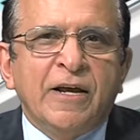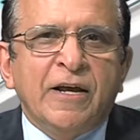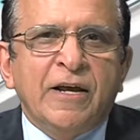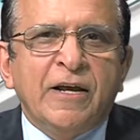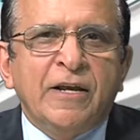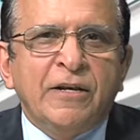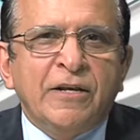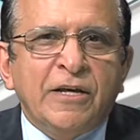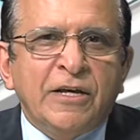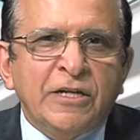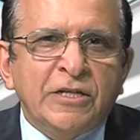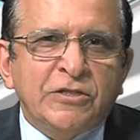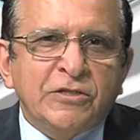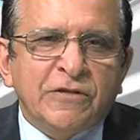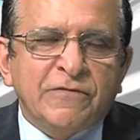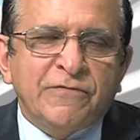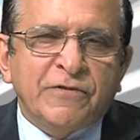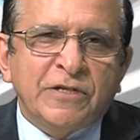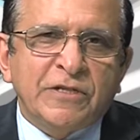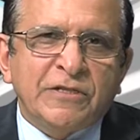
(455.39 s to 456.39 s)
In each
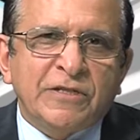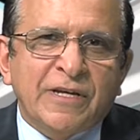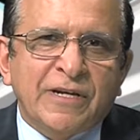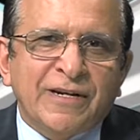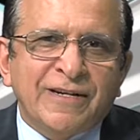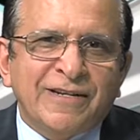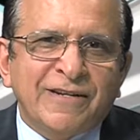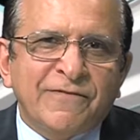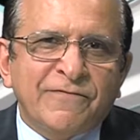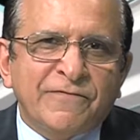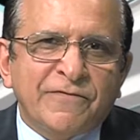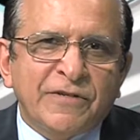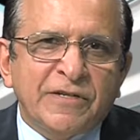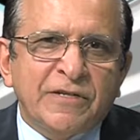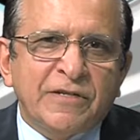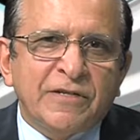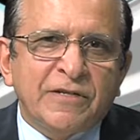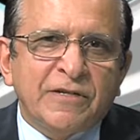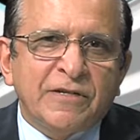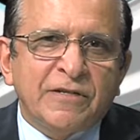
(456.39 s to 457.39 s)
of these there are
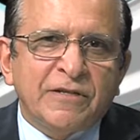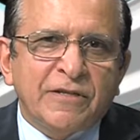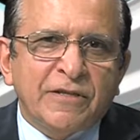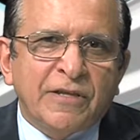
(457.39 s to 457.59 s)
different